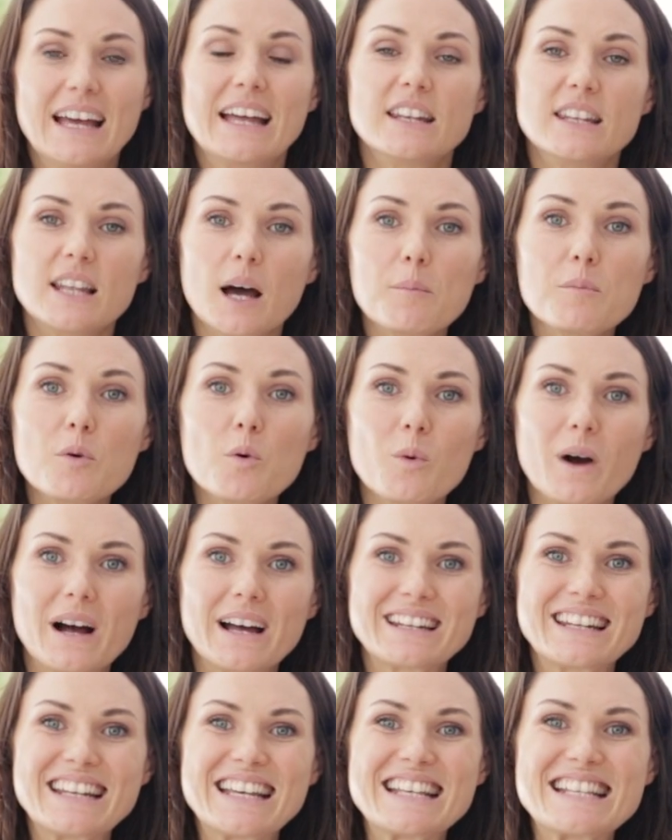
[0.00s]
Number
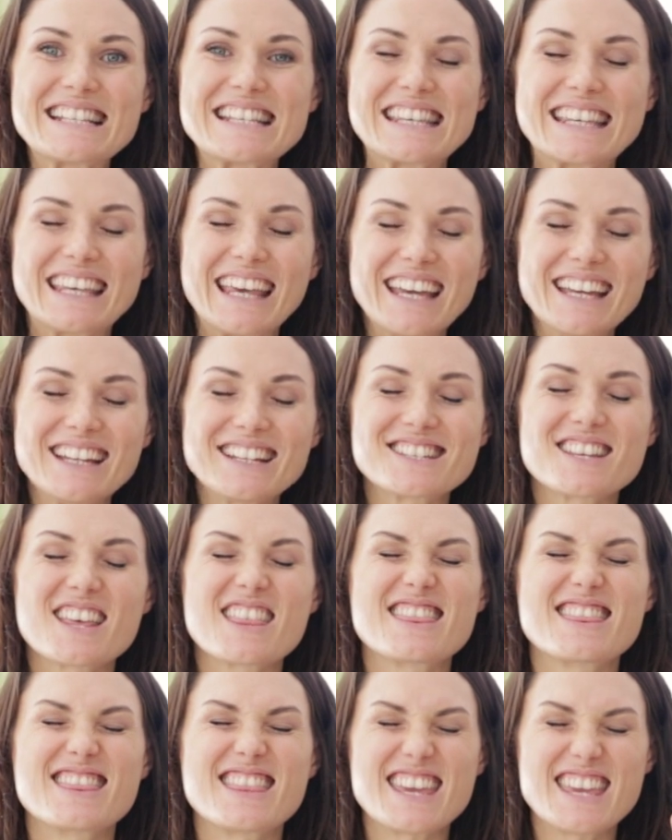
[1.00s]
1 is get
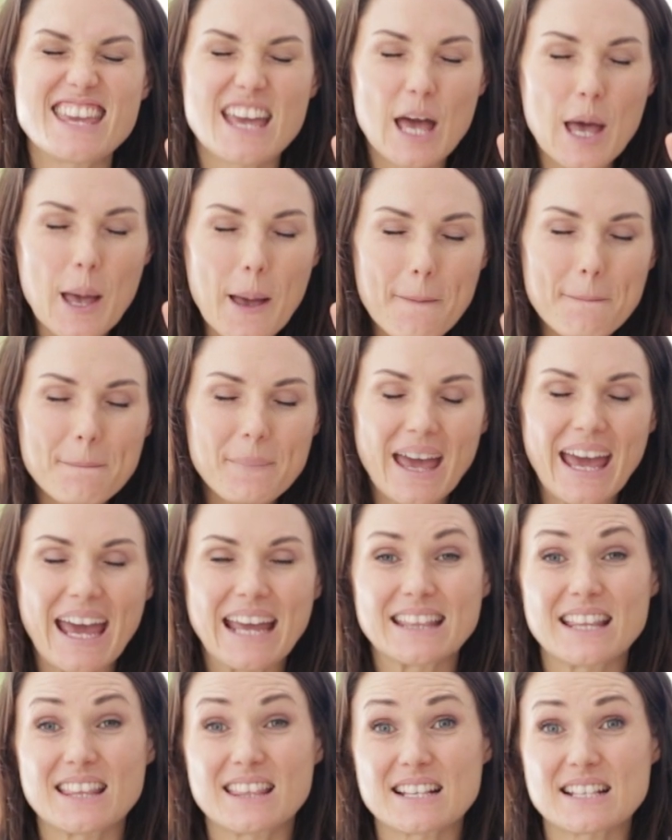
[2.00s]
the
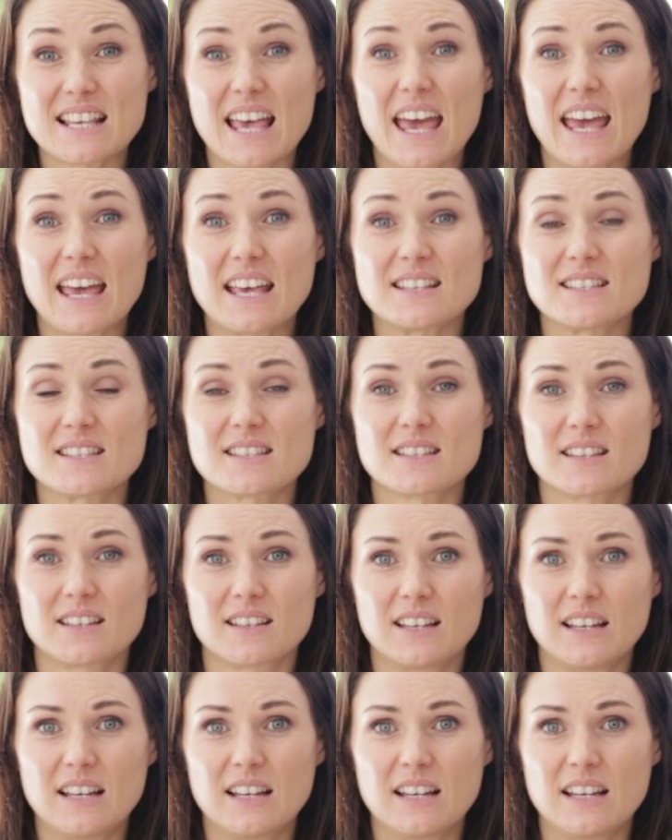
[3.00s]
impact that this has.